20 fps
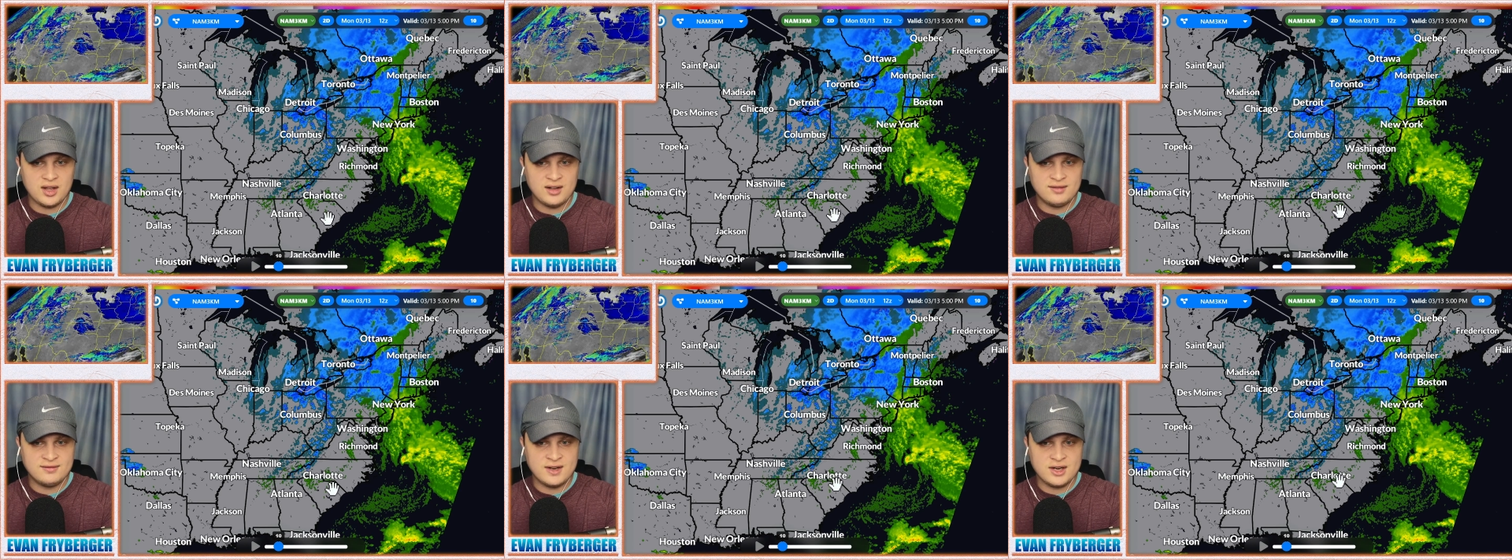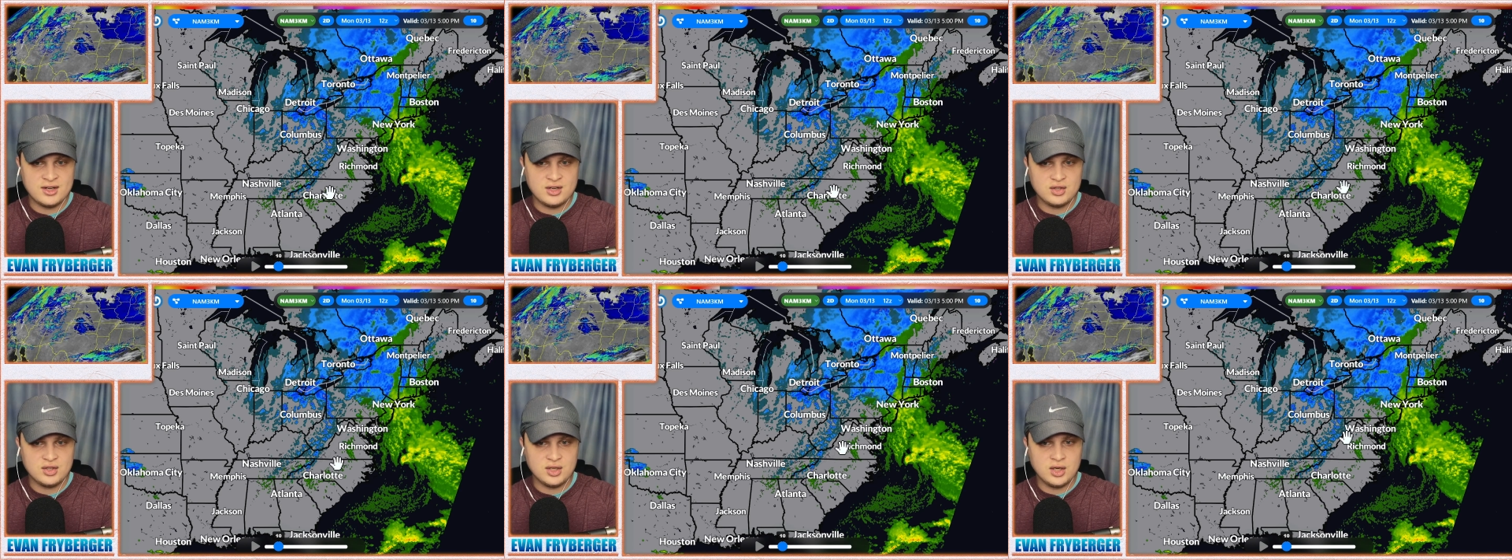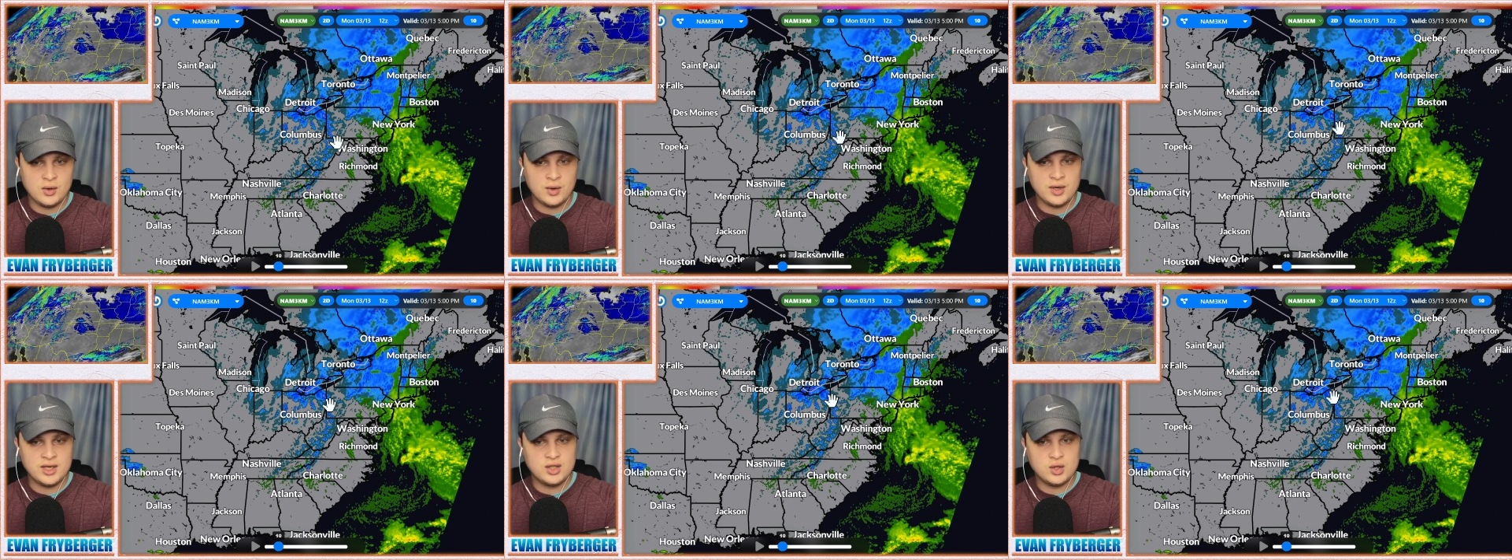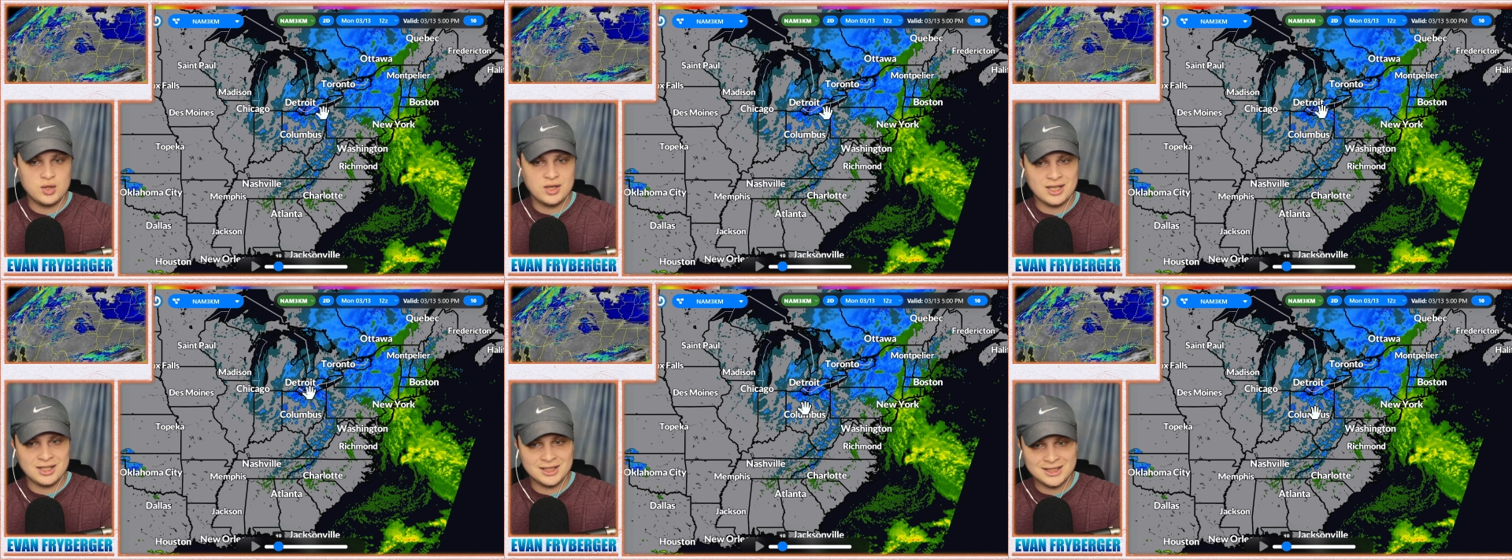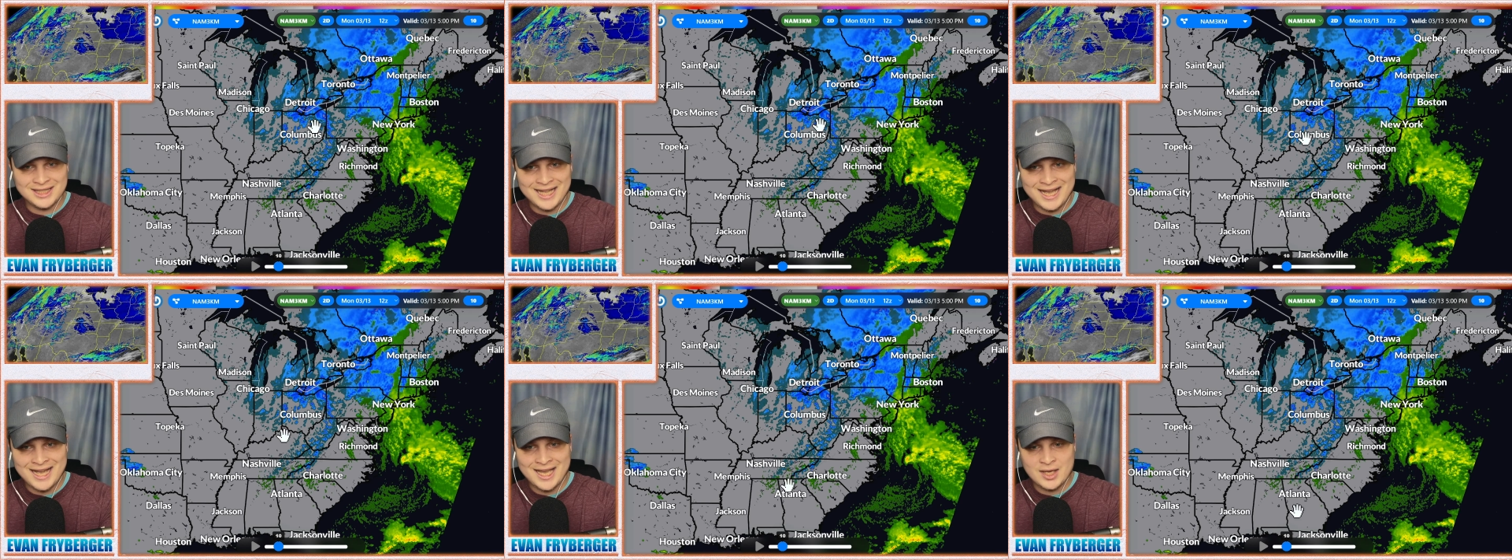eventually going to
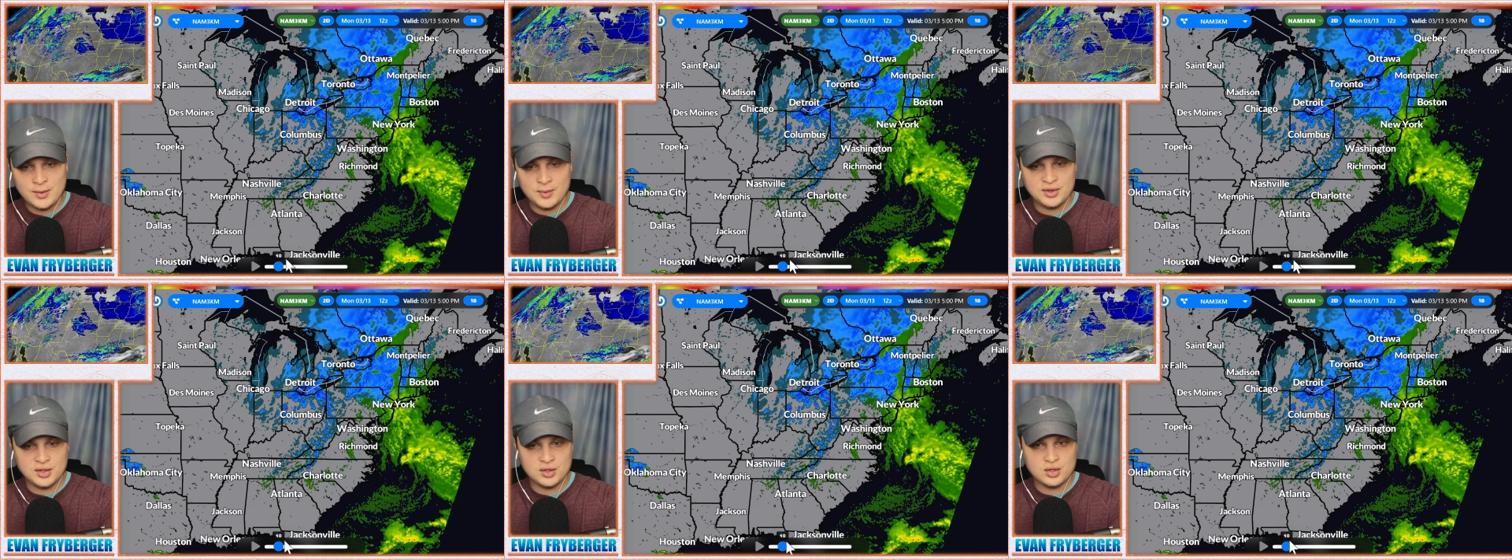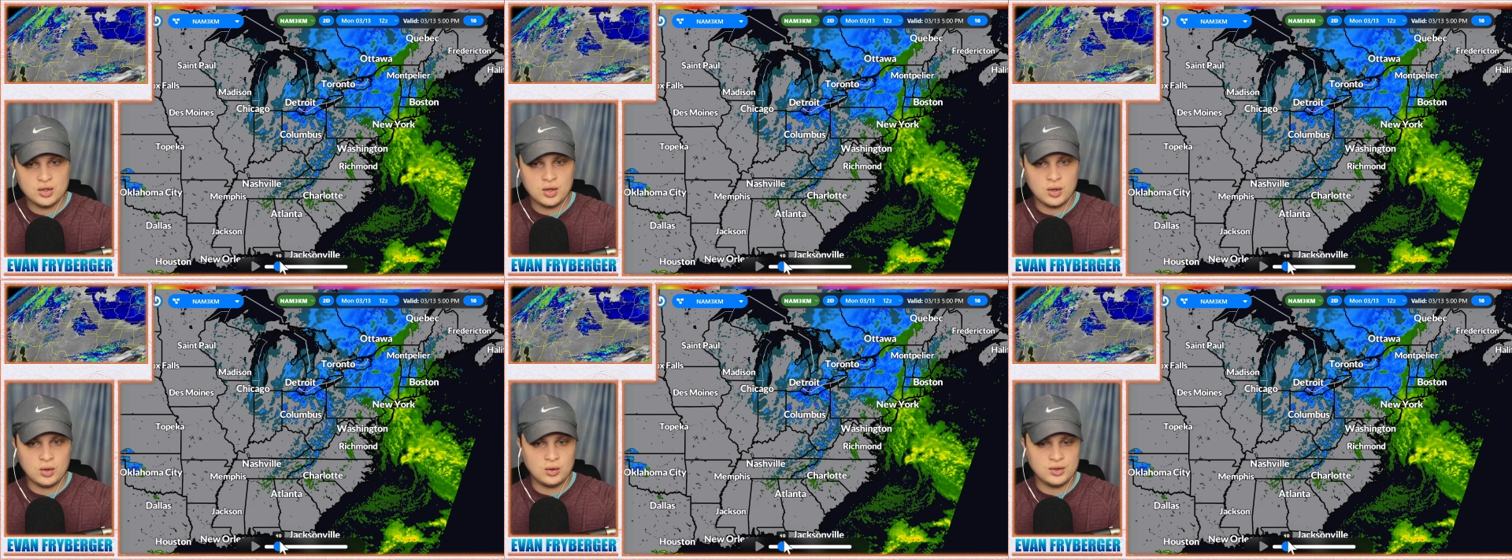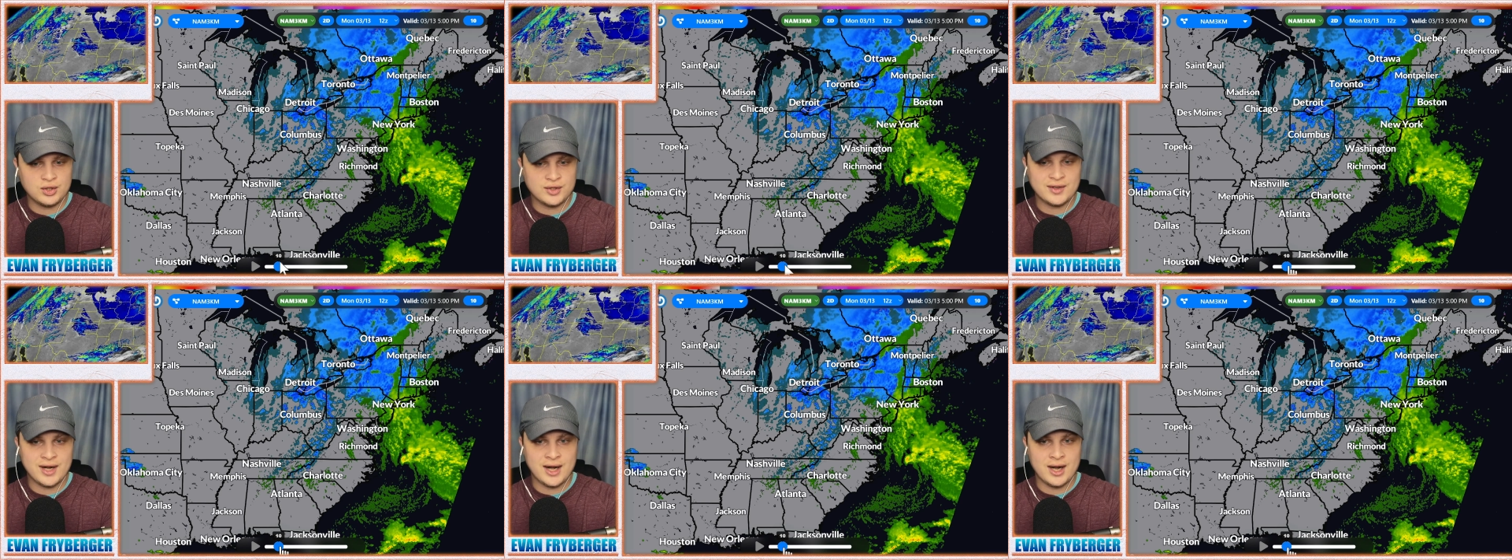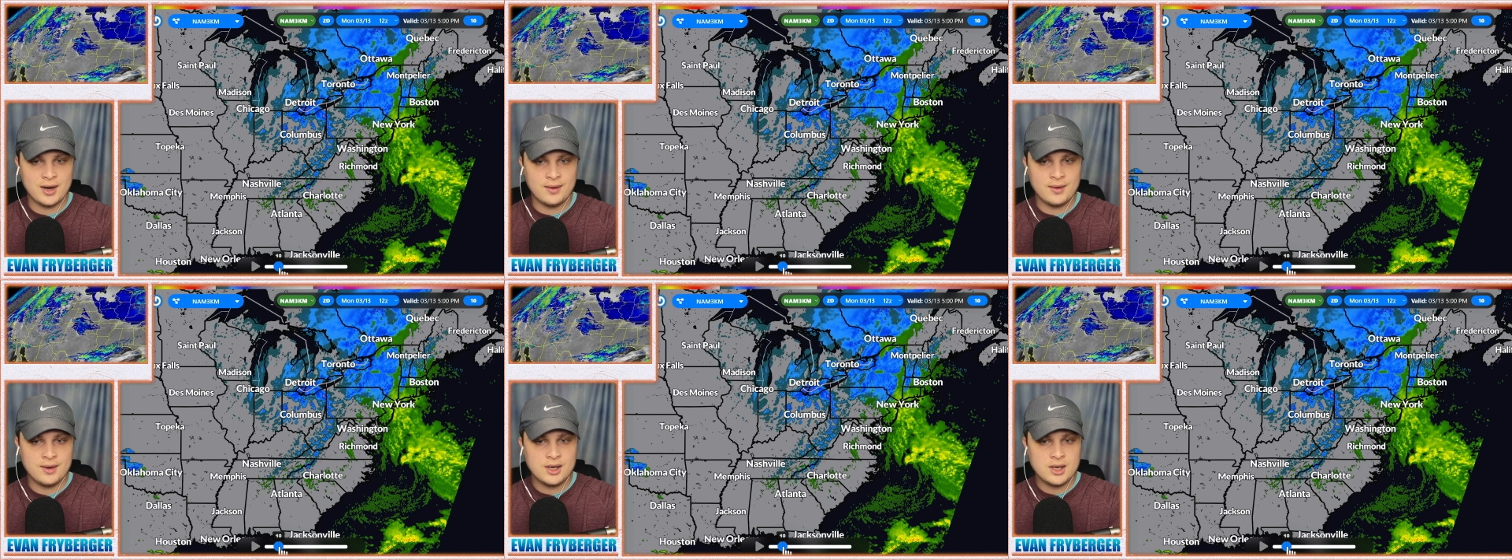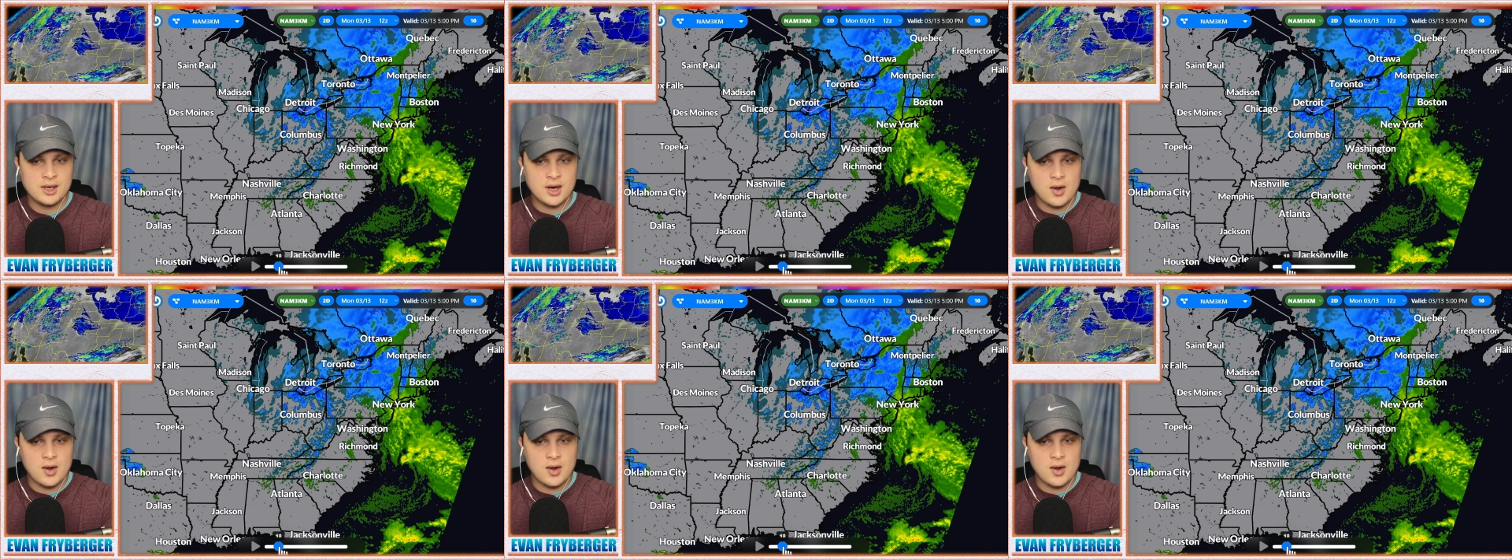collide with this colder air